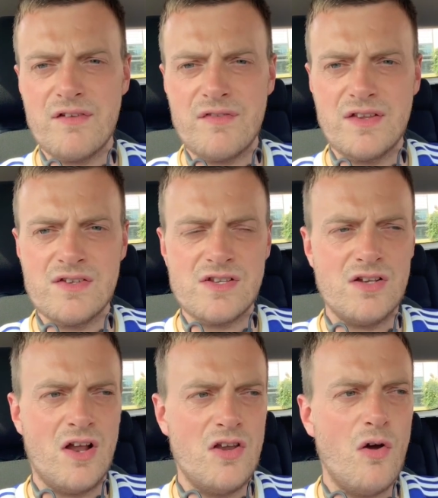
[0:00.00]
I think there's
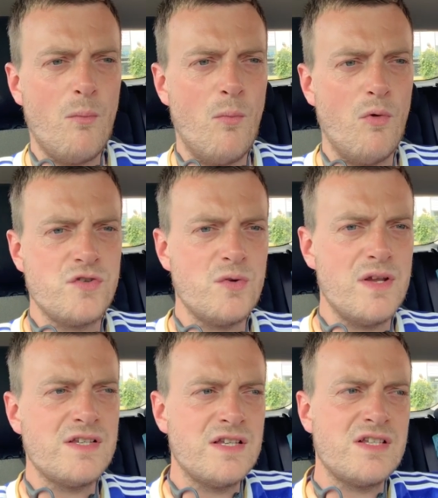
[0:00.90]
a lot more to
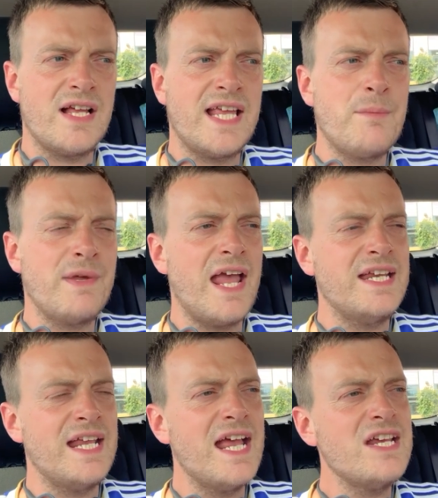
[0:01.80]
it. It's like keeping
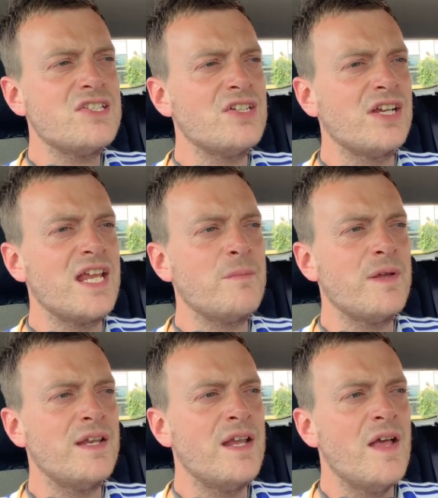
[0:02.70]
KDH and
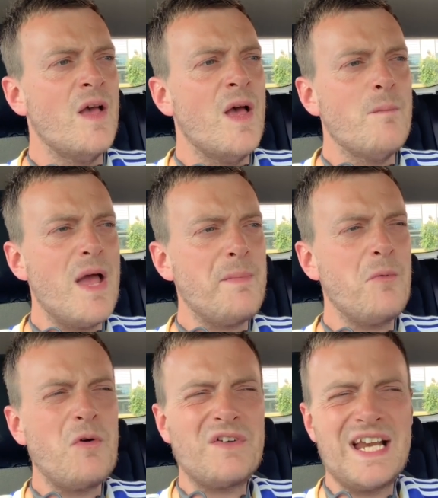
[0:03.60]
keeping maybe
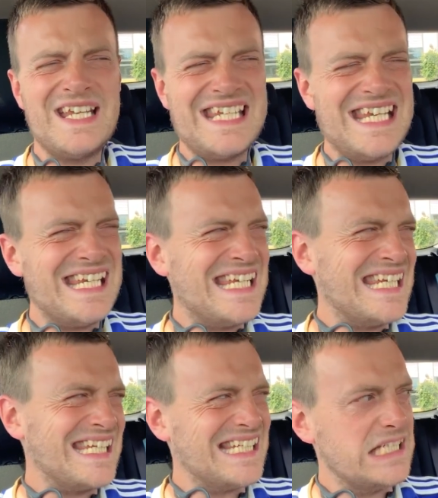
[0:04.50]
Wilfred
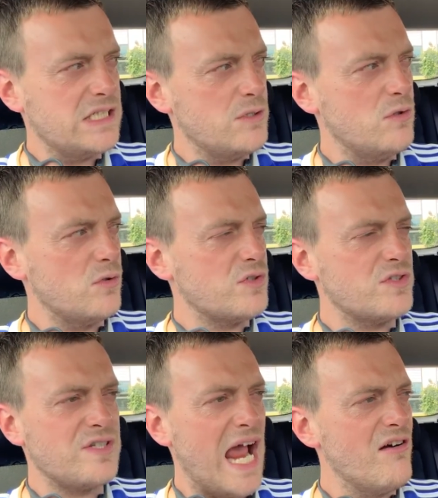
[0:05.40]
Ndidi, who
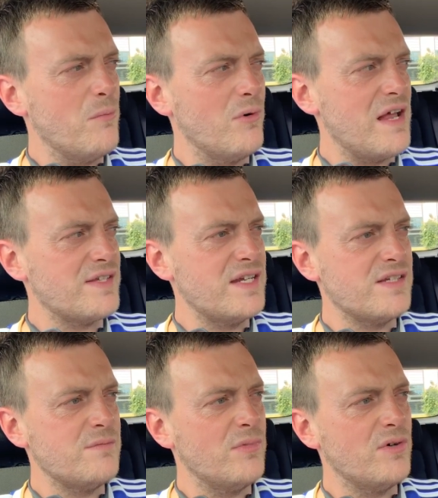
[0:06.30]
looked terrible last
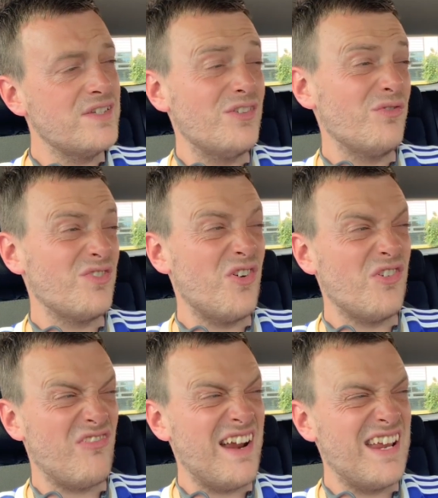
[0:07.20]
season, but it's looked not
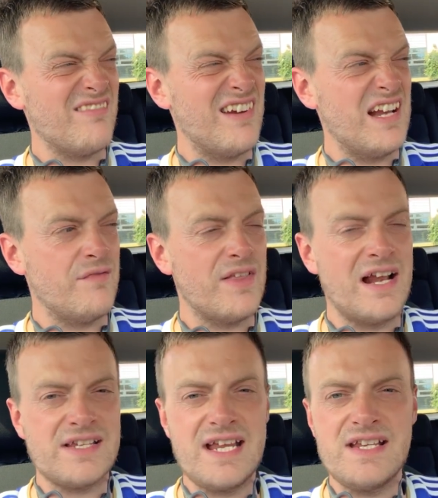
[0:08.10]
great really for the
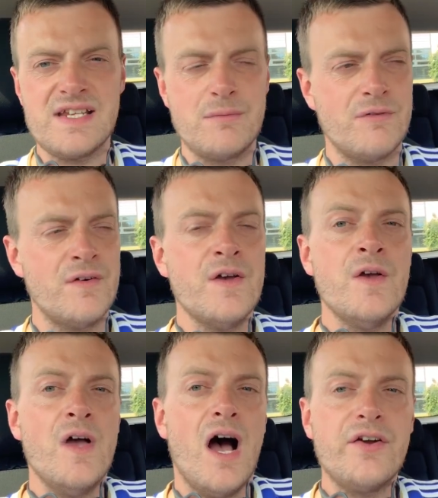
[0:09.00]
last 18 months.
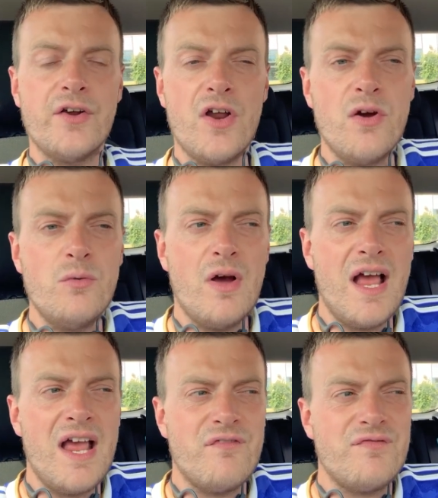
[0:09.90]
I don't know
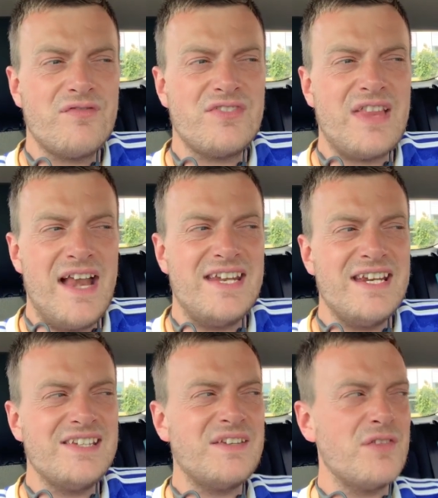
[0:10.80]
if
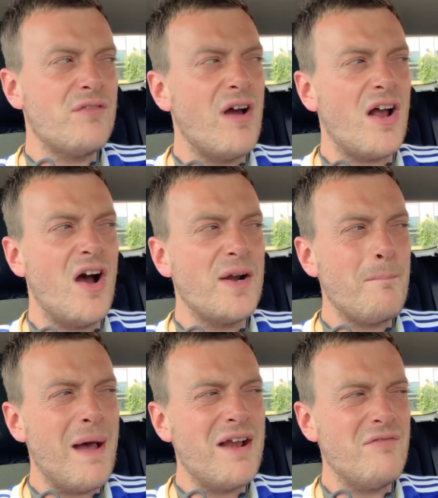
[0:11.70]
Ndidi's even the right kind of
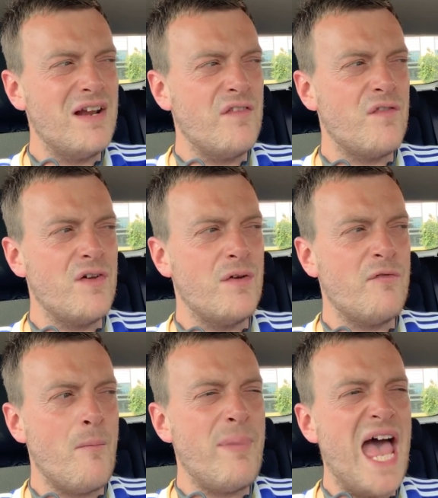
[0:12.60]
man really for
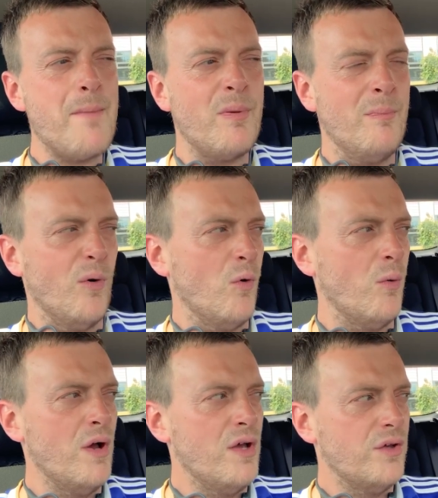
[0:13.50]
Pep ball,
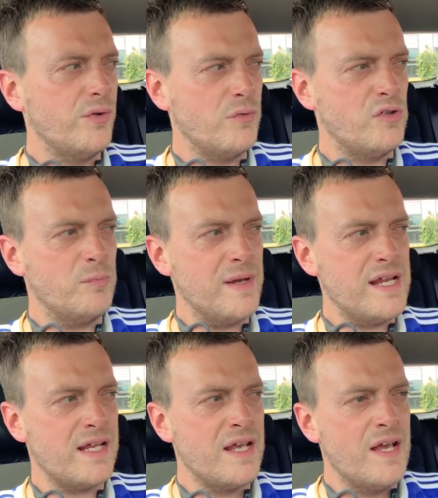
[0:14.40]
so to
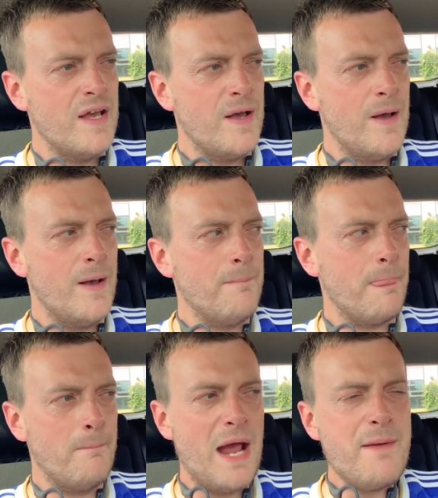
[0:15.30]
speak.
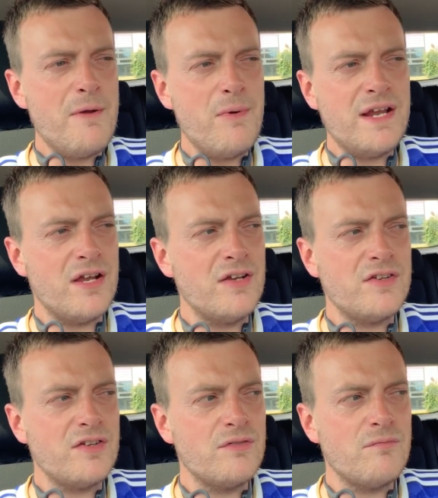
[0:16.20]
Maybe we
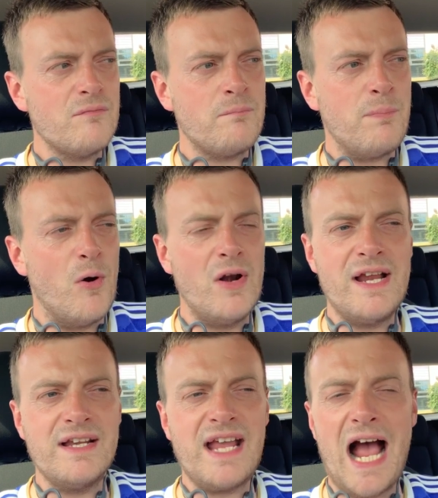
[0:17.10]
could pull
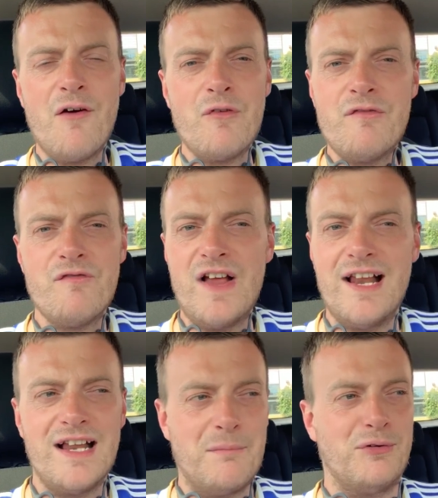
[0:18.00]
in Calvin
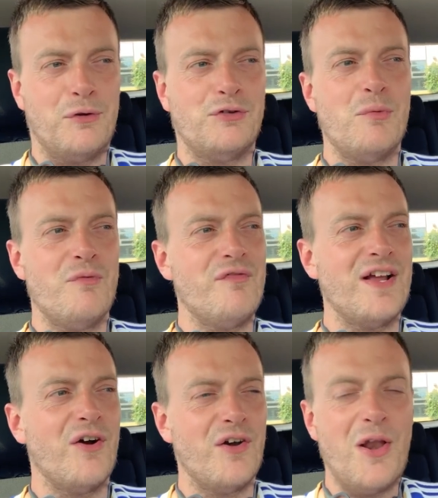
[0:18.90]
Phillips or something
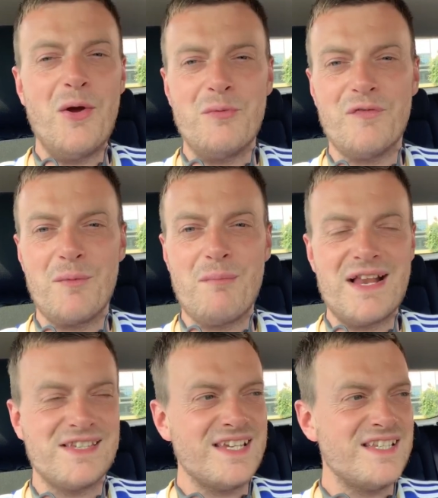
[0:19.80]
on loan from Man
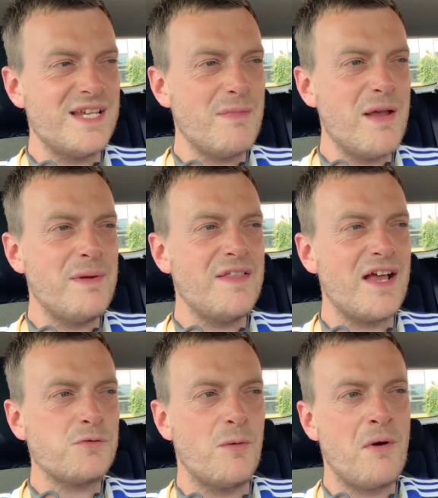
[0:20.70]
City. Maybe
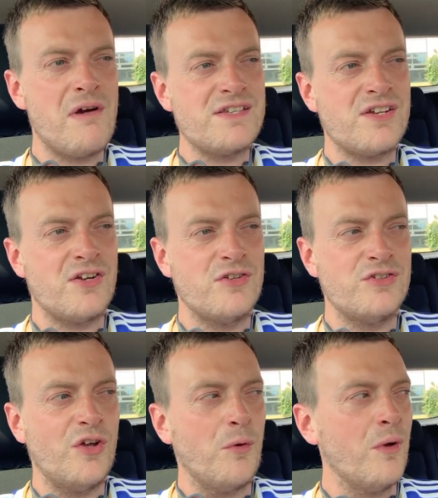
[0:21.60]
that's what Maresca could
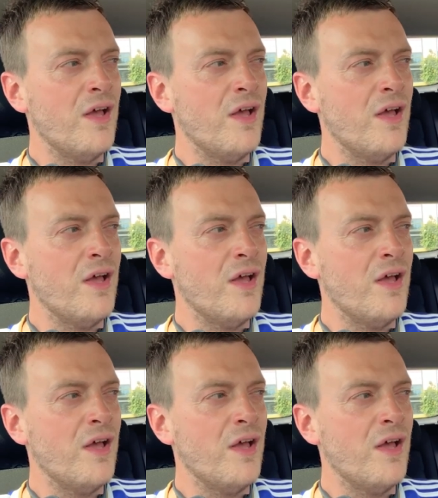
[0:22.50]
do.